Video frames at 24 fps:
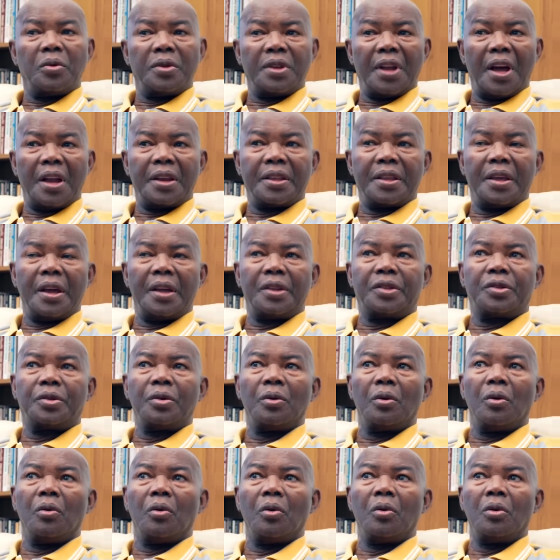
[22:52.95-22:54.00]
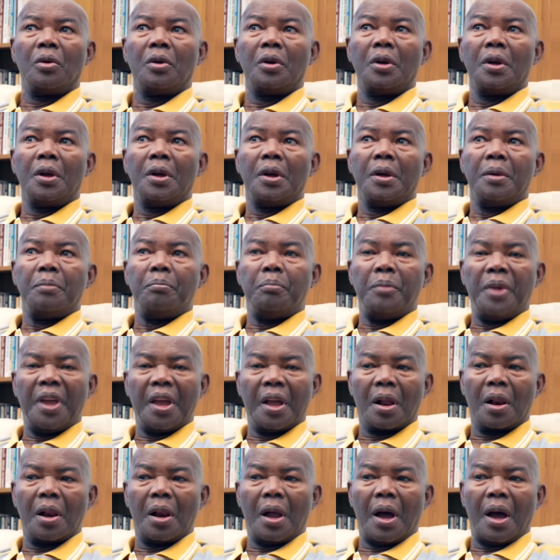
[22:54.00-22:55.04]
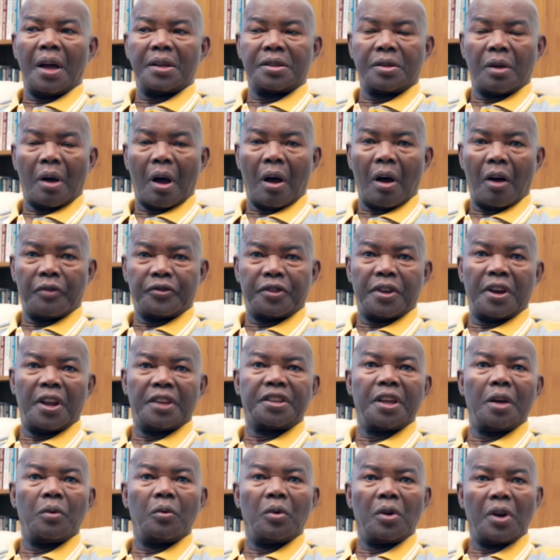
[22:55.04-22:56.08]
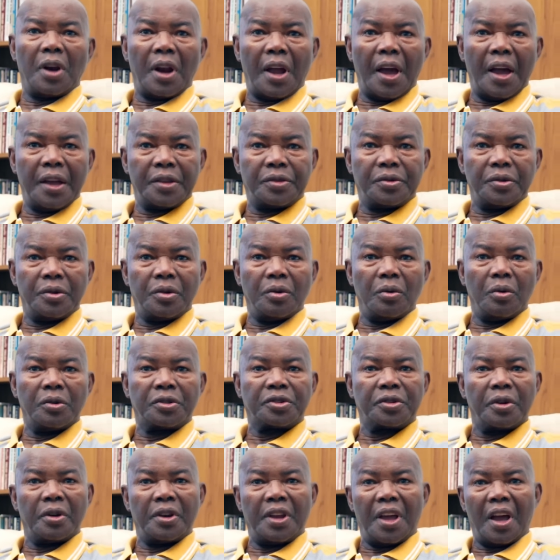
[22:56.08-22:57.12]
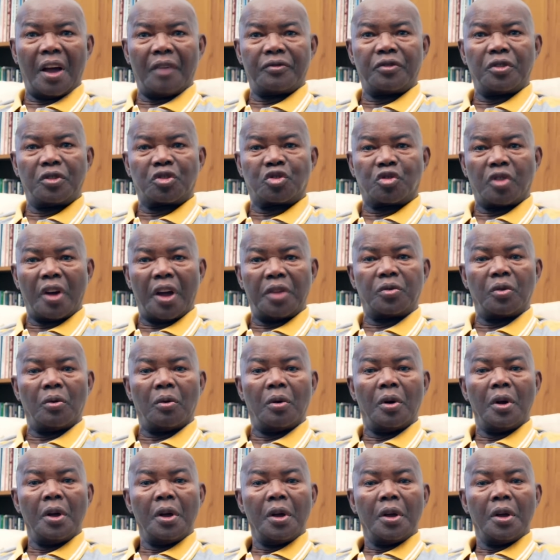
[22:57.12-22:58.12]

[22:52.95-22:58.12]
not get to mingle as often as they would like to do, so they have to try to